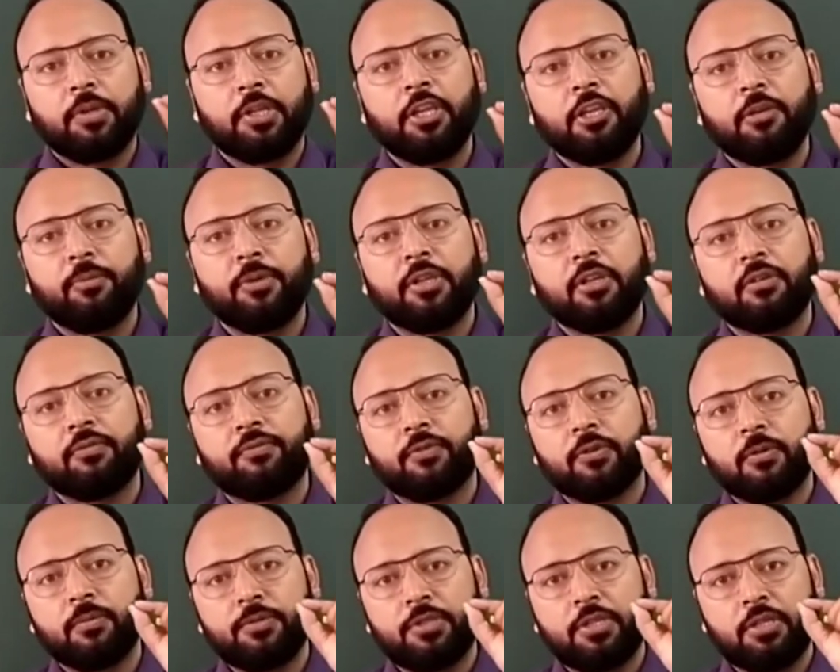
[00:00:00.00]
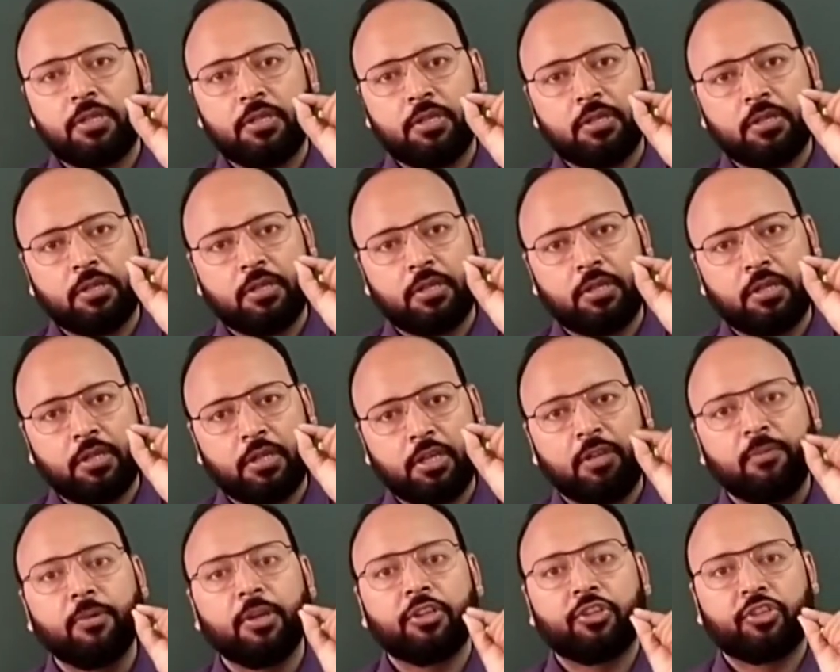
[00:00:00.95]
plane mirror forms the
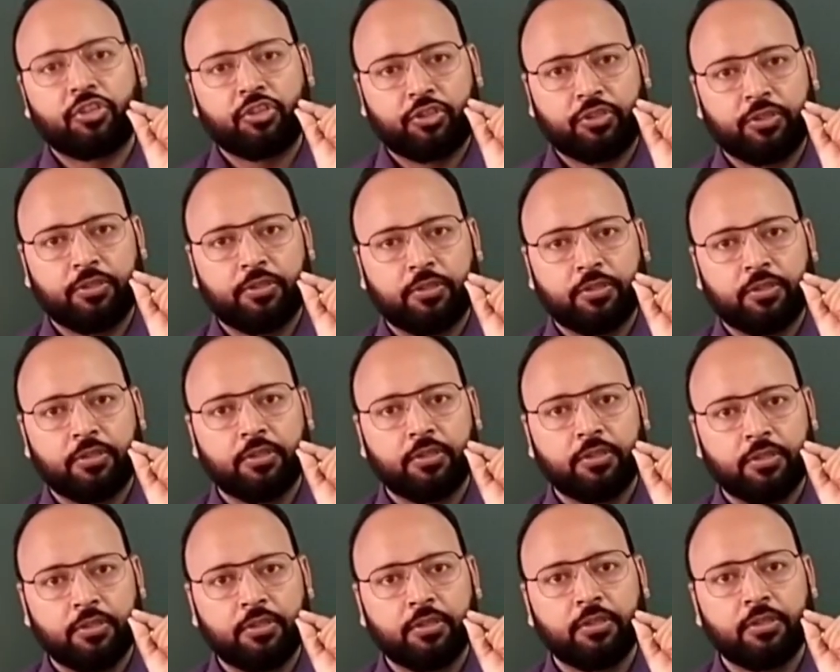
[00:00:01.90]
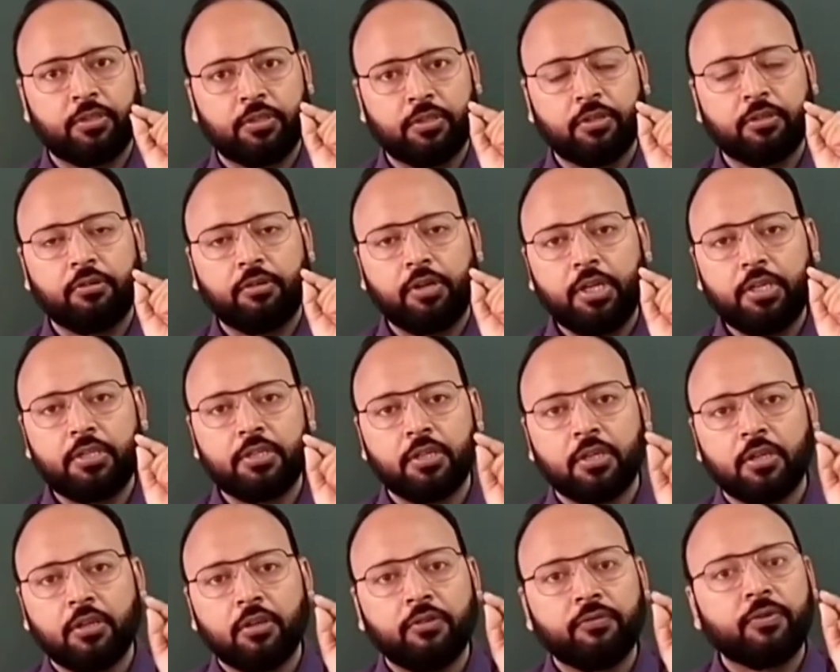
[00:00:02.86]
image,
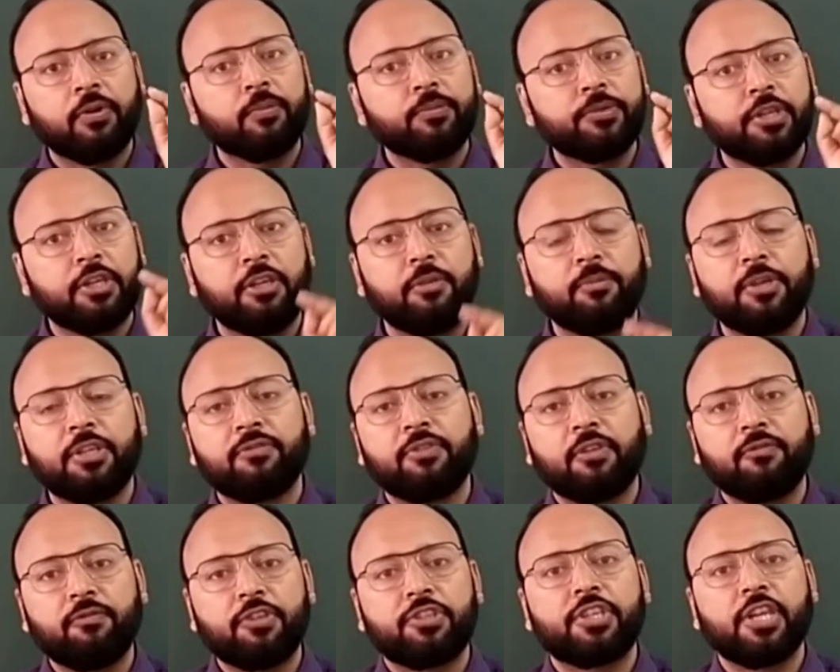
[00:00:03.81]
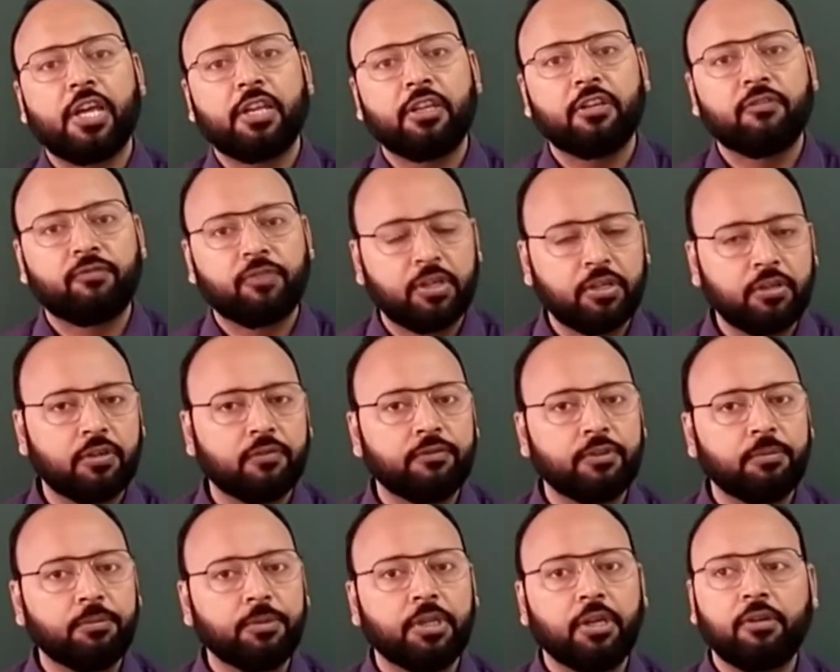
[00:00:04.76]
right? Forms the image when we stand in front
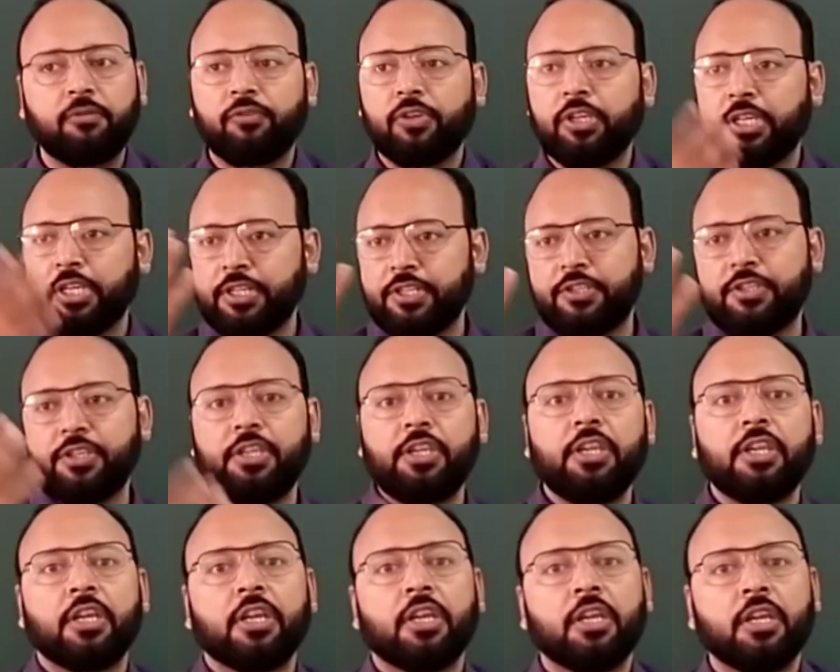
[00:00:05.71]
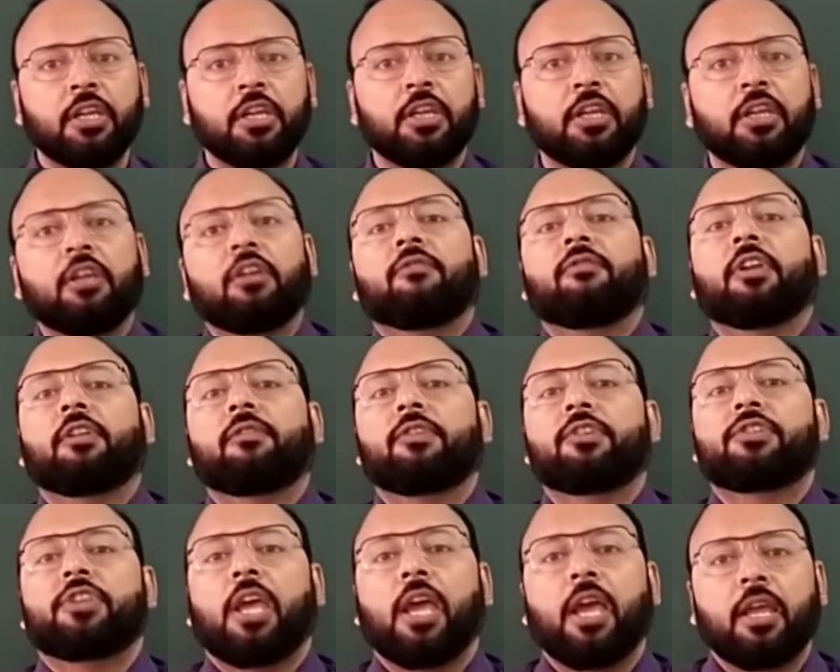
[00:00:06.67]
of the mirror. We can see when
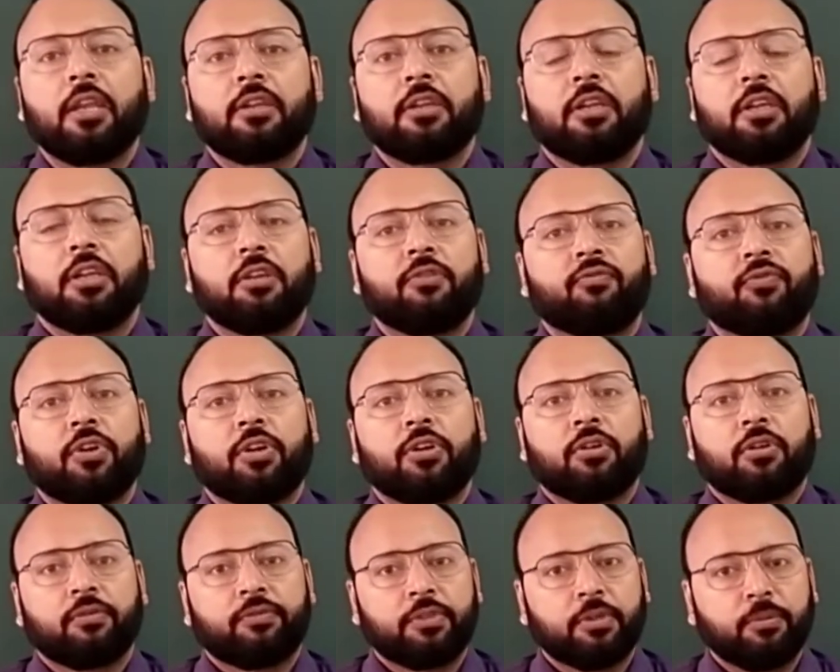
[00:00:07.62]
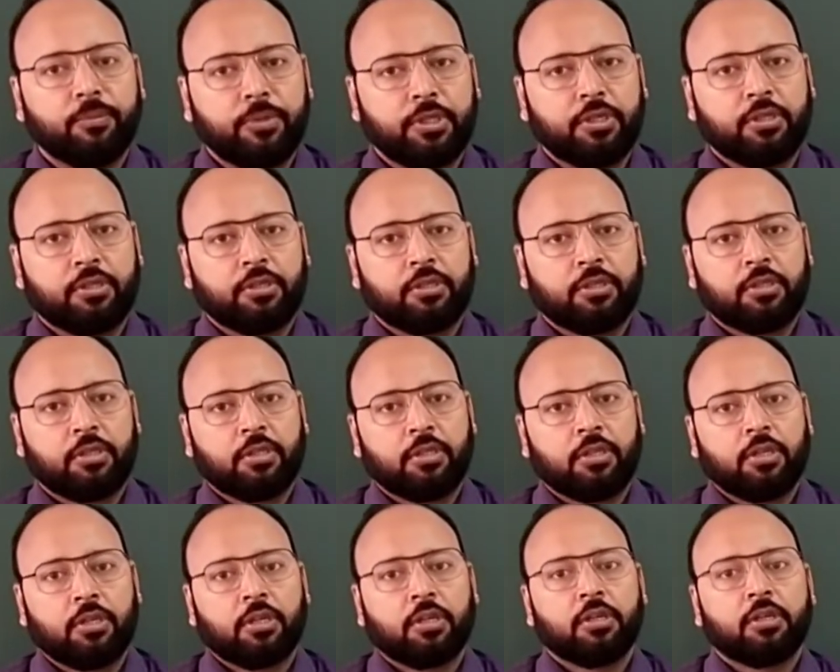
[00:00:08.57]
we stand in front of the mirror.
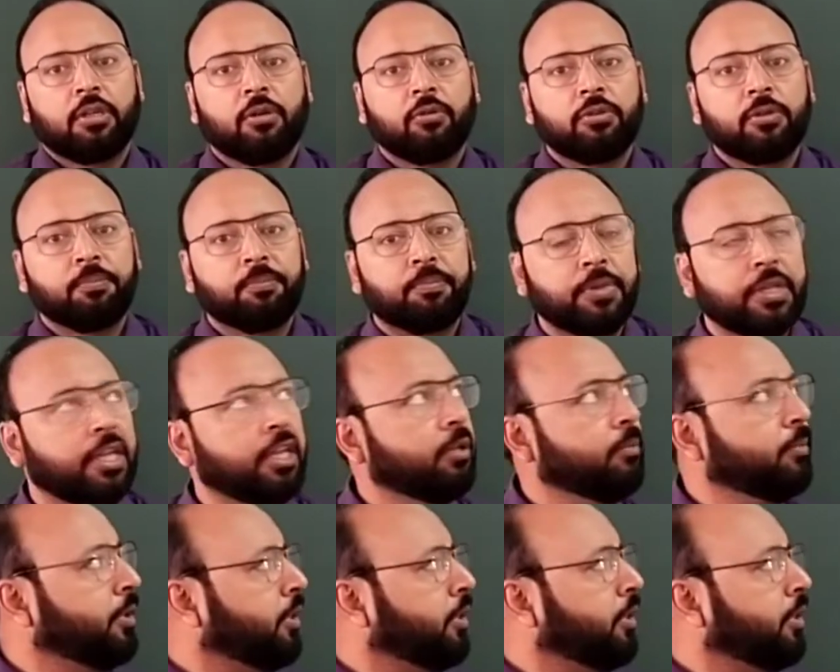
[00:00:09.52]
Now the plane